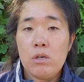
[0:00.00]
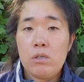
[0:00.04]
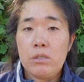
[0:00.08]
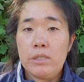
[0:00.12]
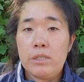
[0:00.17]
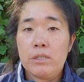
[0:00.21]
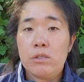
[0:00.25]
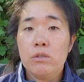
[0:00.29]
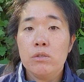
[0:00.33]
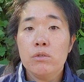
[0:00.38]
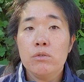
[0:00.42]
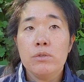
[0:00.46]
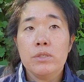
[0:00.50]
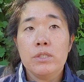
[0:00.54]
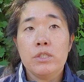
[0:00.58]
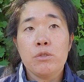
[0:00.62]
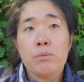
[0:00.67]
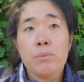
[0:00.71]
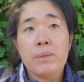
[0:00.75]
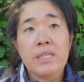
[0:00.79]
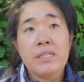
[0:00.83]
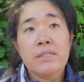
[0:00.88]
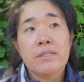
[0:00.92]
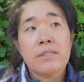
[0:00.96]
article, which
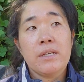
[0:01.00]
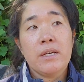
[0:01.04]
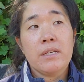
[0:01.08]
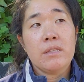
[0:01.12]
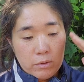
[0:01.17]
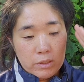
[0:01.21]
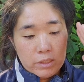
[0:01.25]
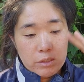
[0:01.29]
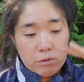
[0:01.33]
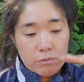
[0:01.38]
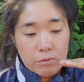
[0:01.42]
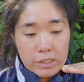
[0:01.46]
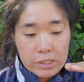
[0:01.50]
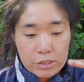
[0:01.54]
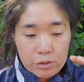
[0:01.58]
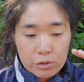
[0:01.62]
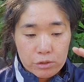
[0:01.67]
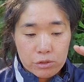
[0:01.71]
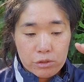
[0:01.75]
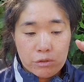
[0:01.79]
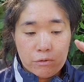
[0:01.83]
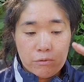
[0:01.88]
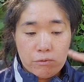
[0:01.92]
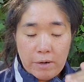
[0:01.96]
means that when the
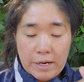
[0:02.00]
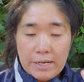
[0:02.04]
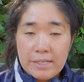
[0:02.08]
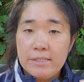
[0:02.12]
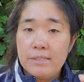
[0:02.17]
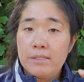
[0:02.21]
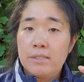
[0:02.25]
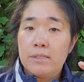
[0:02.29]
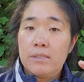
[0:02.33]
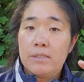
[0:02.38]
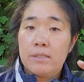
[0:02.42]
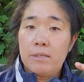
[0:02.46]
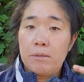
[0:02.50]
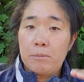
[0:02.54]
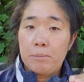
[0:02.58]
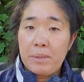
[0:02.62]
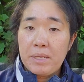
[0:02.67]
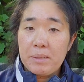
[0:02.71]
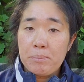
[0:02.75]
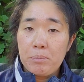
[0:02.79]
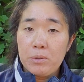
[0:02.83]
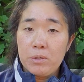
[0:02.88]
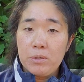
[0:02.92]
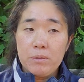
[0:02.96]
researcher writes their
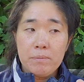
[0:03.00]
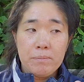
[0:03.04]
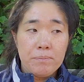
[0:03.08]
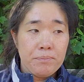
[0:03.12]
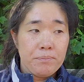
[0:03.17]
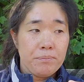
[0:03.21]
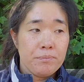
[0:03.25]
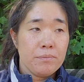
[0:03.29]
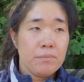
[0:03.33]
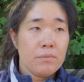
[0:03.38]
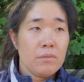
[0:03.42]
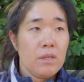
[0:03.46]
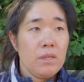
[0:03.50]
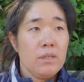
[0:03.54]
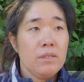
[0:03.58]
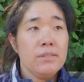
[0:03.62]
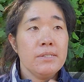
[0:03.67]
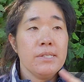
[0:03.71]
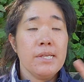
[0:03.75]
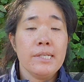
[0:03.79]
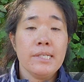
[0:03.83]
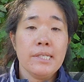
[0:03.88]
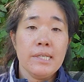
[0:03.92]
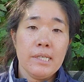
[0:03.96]
paper, they
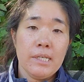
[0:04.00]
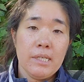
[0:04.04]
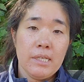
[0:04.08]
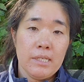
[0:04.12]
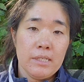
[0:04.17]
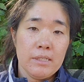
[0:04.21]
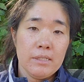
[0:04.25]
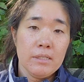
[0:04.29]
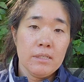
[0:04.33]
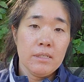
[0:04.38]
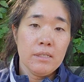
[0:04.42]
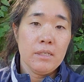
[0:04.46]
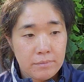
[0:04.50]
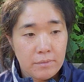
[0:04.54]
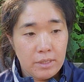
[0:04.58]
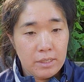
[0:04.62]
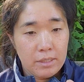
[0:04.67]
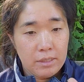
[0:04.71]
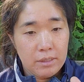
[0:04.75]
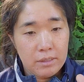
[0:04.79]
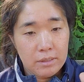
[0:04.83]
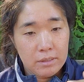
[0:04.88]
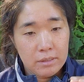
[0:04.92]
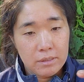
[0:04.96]
send it in,
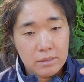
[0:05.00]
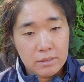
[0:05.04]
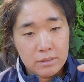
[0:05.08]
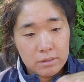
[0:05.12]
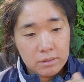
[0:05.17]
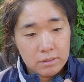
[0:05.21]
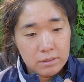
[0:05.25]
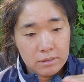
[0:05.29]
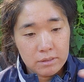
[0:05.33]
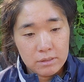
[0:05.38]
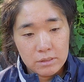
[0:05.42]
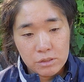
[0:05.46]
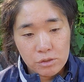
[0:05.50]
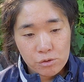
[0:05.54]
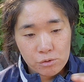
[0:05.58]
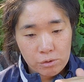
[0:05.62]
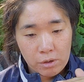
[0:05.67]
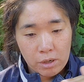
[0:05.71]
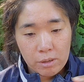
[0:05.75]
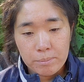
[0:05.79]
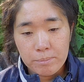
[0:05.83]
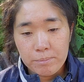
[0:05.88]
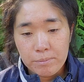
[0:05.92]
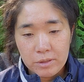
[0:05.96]
they
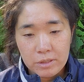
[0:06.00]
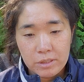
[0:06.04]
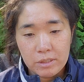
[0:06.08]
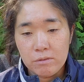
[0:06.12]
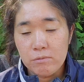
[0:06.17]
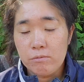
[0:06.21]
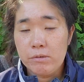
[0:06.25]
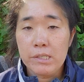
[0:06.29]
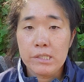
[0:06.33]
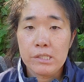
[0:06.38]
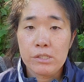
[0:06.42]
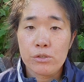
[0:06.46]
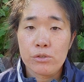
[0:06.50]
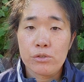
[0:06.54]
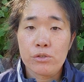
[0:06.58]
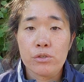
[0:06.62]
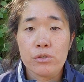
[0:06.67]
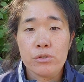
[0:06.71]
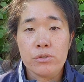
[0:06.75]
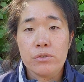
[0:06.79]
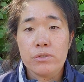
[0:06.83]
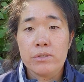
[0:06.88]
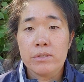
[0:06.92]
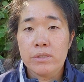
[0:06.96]
scrub the
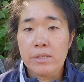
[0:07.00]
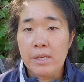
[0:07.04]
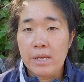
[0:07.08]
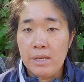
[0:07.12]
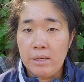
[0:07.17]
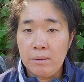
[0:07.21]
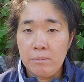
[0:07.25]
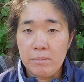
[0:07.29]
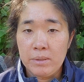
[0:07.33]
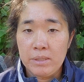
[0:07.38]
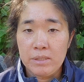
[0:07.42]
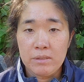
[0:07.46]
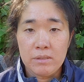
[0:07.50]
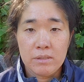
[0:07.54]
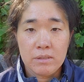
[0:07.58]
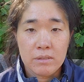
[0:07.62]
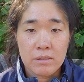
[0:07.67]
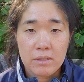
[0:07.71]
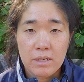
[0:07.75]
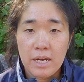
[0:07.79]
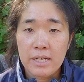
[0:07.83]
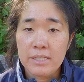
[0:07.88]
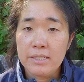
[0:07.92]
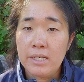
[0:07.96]
researcher's name and
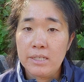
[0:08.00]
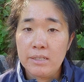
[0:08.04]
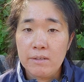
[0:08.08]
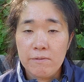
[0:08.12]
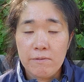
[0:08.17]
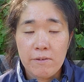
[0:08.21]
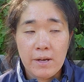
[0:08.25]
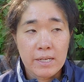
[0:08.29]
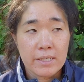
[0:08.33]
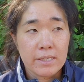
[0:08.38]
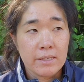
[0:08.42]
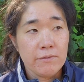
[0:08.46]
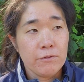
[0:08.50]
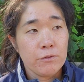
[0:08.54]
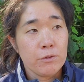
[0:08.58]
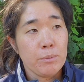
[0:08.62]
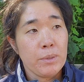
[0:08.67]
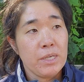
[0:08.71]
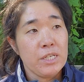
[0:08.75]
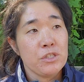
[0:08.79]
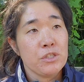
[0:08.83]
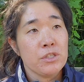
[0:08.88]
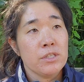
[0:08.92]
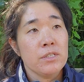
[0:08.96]
identifying
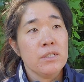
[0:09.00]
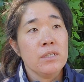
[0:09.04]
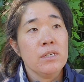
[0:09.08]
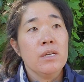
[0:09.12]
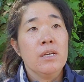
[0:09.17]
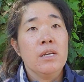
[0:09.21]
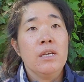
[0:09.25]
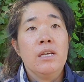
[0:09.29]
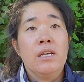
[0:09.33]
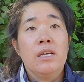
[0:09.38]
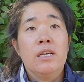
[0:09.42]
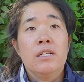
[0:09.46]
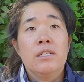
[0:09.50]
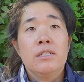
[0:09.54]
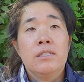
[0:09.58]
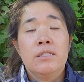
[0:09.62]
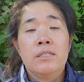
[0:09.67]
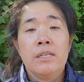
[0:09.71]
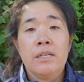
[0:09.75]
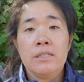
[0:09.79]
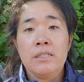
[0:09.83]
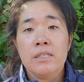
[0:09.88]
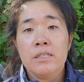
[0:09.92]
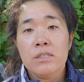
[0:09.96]
information,
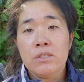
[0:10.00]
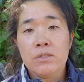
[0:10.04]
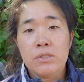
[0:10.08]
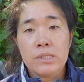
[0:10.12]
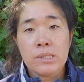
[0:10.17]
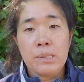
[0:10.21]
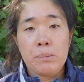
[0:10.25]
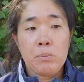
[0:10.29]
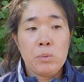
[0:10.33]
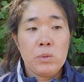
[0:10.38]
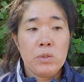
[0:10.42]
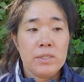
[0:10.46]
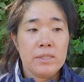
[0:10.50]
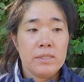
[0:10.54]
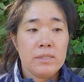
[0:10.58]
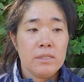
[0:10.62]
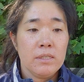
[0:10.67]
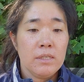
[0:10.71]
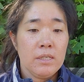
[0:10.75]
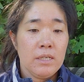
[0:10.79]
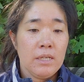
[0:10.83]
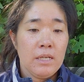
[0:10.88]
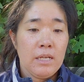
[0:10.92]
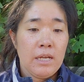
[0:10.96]
send it to someone,
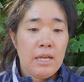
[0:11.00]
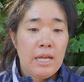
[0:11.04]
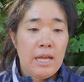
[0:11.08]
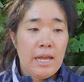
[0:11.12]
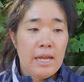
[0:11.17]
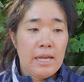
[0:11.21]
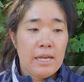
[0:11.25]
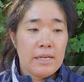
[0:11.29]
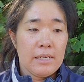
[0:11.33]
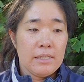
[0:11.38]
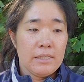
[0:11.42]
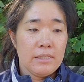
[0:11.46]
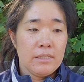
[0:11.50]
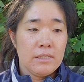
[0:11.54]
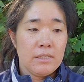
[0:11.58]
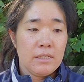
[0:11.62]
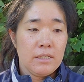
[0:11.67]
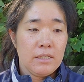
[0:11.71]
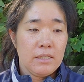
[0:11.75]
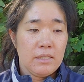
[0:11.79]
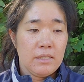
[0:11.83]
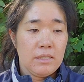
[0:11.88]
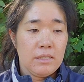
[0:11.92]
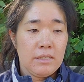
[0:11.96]
and
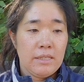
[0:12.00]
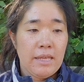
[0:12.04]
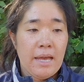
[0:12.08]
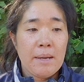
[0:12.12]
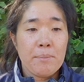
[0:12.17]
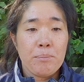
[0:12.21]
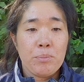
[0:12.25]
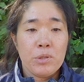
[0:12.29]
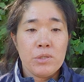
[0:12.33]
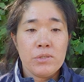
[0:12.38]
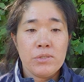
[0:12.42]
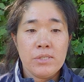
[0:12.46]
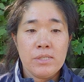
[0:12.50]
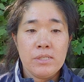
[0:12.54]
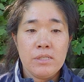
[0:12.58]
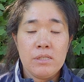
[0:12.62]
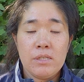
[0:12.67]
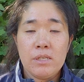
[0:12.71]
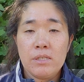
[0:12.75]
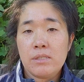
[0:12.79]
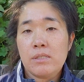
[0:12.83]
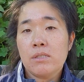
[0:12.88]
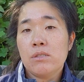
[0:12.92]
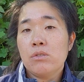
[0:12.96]
that person
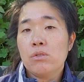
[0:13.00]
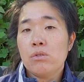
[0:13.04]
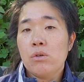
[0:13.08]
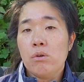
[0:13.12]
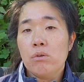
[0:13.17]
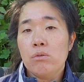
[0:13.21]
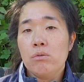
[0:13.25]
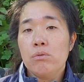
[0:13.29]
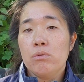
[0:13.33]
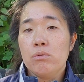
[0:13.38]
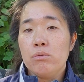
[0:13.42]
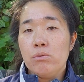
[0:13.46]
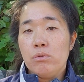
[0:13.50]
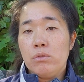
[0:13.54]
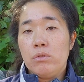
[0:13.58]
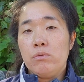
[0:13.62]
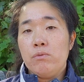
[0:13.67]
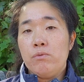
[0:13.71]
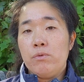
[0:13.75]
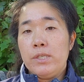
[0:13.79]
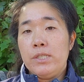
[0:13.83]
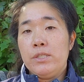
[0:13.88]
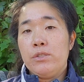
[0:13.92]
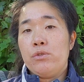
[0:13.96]
doesn't know whose
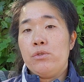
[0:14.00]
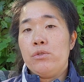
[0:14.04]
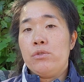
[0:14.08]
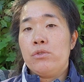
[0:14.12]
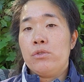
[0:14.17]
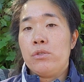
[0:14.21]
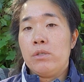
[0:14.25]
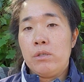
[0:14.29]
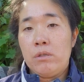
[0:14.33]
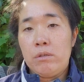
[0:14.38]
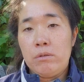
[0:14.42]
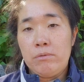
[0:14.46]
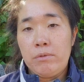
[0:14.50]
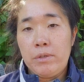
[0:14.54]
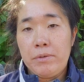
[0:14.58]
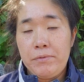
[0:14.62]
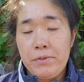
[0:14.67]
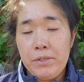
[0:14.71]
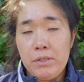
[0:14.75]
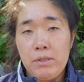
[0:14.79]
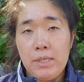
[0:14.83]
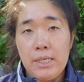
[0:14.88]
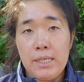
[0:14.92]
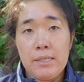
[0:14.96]
research they're
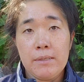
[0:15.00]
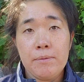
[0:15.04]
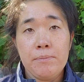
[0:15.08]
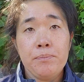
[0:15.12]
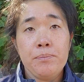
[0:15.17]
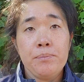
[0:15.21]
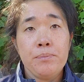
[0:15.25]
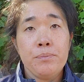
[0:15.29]
reviewing.